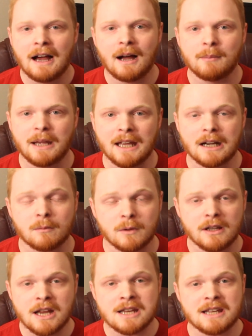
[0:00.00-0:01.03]
Um, and I'm
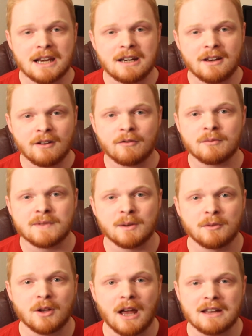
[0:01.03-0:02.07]
really excited to hear from
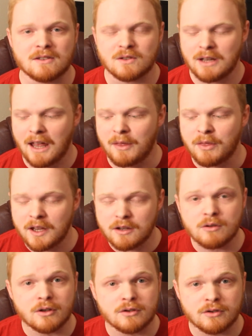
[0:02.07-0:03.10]
some of you guys. So yeah,
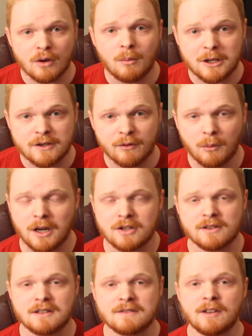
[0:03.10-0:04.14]
thank you so much for
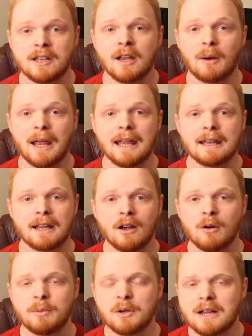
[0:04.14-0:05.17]
watching this video and
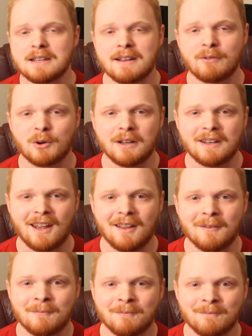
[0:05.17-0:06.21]
I hope you guys have a great
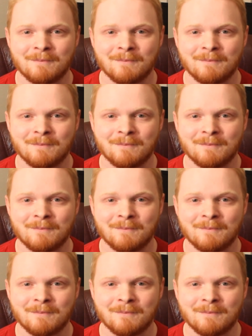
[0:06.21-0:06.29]
day.